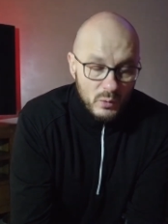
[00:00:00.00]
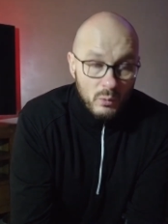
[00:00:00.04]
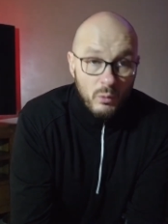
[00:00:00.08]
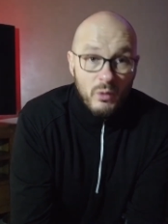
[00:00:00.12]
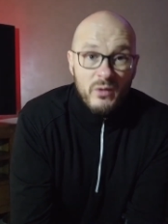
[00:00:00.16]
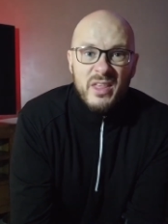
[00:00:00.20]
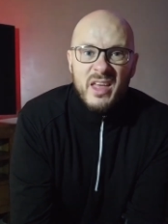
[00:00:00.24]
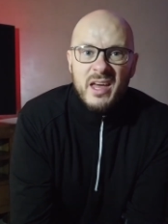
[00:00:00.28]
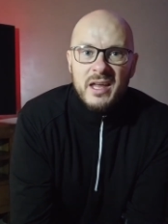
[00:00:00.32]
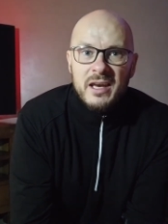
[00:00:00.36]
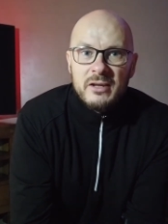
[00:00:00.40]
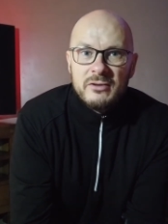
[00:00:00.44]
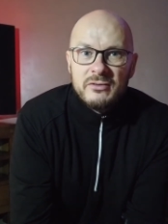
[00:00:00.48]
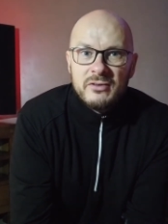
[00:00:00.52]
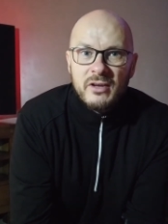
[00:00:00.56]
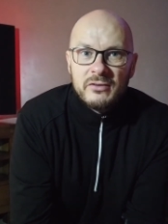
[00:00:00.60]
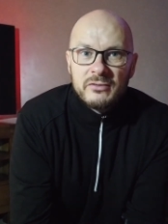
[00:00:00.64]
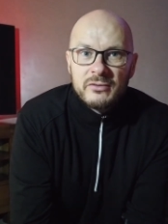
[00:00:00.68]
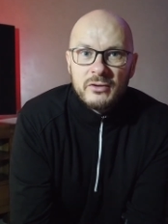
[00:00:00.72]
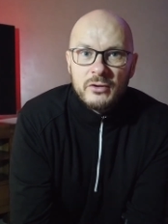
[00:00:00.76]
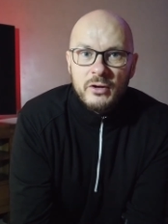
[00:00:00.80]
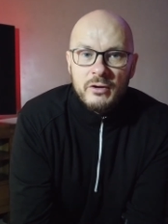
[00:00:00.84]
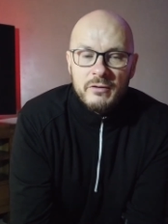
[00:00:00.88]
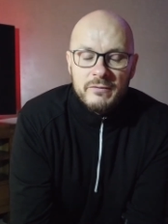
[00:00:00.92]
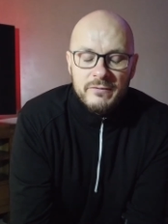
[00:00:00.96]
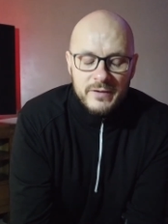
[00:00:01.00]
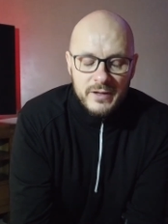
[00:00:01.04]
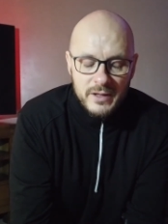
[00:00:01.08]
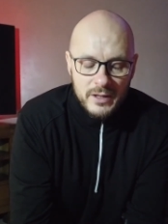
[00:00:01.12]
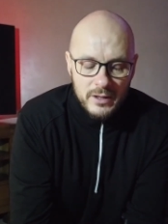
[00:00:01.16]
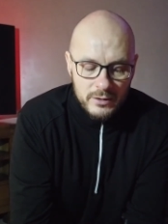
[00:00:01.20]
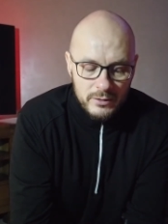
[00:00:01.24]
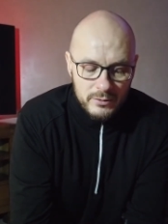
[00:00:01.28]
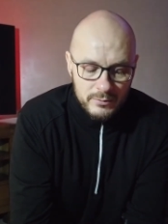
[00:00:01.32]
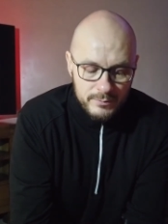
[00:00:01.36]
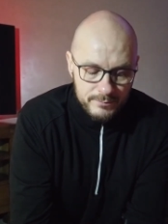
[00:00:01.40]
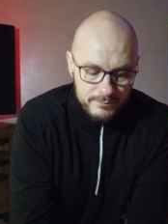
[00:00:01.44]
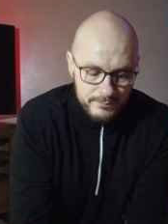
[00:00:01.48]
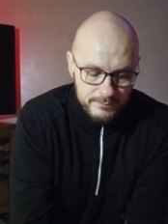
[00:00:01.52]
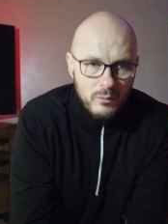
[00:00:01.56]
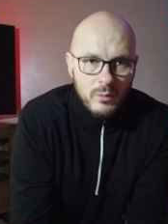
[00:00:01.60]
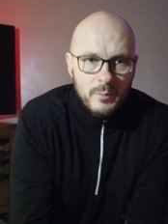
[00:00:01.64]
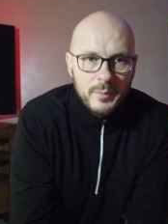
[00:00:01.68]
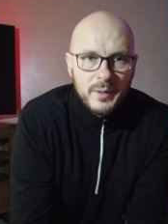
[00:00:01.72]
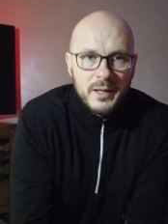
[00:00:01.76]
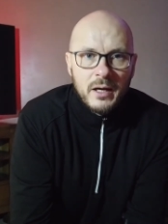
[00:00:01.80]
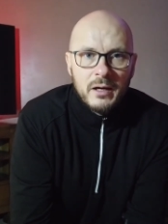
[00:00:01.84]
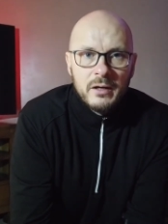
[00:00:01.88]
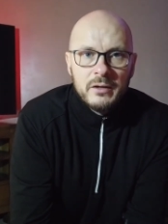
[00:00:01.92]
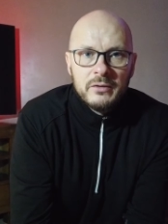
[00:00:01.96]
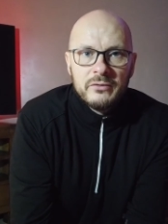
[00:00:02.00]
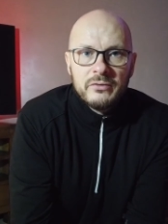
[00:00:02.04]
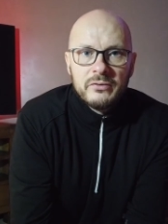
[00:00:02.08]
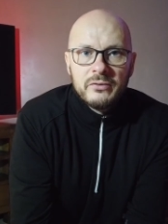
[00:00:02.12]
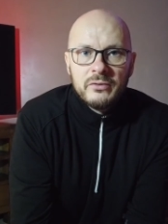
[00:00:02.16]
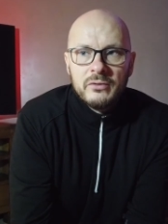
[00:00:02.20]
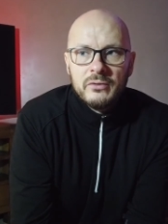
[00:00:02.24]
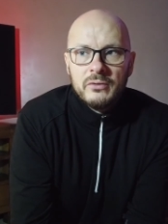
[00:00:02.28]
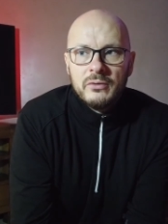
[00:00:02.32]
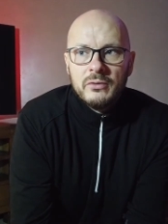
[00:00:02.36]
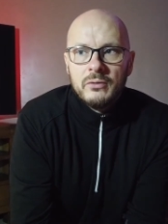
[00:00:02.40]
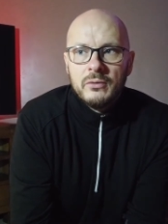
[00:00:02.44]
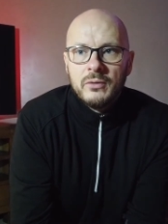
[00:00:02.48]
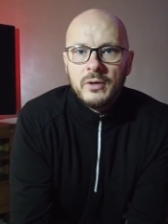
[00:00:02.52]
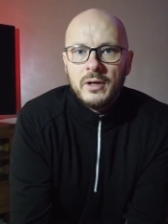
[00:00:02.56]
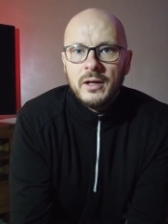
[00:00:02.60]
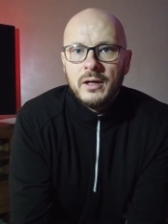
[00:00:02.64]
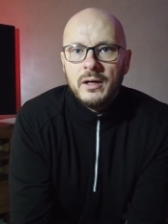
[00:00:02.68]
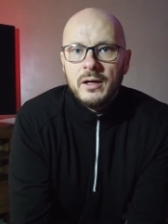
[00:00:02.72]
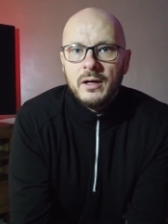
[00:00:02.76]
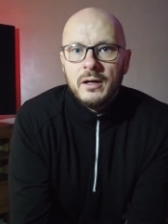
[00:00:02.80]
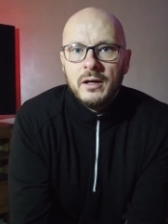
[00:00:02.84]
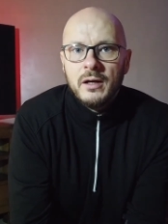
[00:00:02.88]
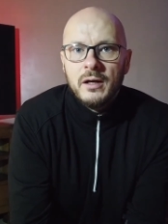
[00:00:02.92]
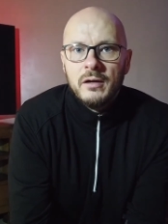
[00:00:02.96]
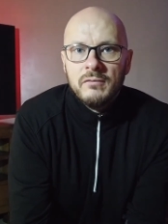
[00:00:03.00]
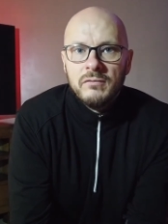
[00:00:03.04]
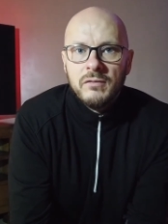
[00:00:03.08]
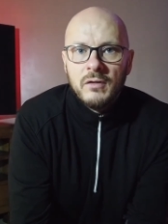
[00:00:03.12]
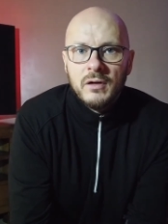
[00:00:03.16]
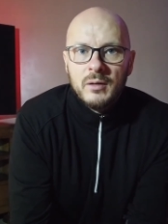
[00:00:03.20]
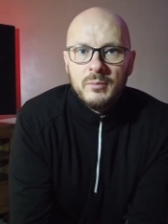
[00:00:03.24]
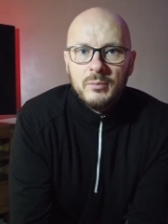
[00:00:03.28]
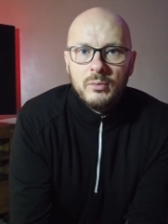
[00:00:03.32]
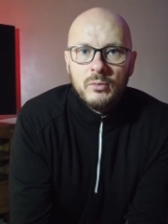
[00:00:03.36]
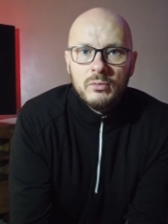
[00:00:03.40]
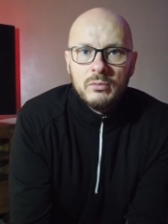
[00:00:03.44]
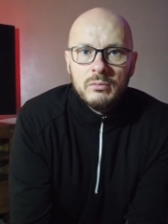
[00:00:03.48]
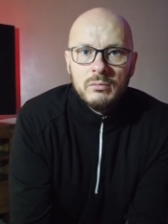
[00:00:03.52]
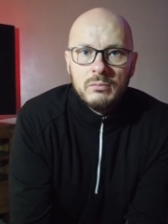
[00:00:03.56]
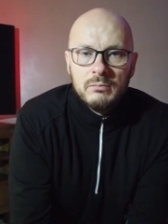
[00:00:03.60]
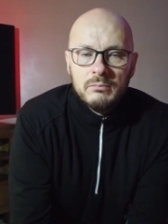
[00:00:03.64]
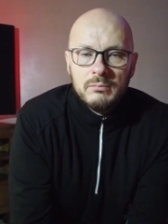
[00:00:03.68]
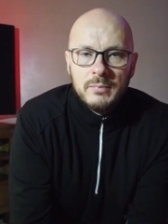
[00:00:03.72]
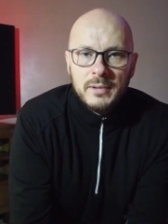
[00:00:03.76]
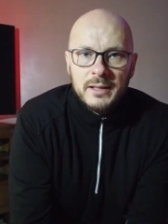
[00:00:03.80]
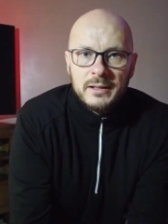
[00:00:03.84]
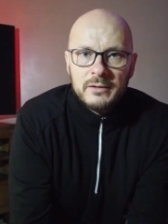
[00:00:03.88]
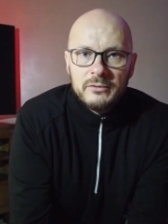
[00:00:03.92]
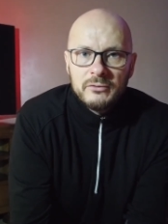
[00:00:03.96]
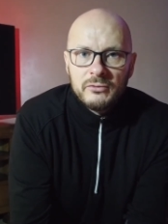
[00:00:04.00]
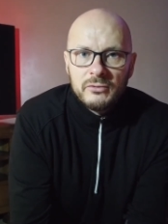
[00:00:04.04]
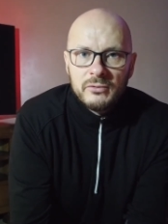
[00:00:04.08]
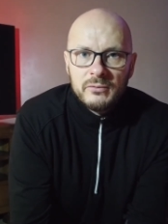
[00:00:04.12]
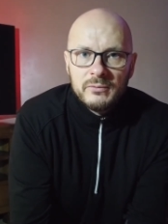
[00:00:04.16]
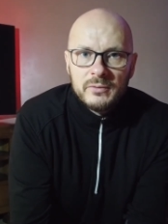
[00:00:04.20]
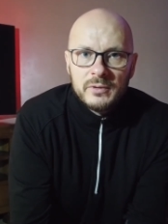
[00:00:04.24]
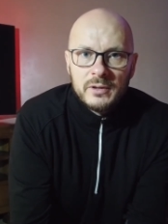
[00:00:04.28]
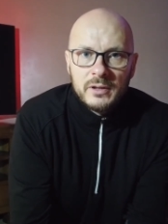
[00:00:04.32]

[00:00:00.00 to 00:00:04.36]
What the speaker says: What the NHS can offer you. We'll be going to a volleyball match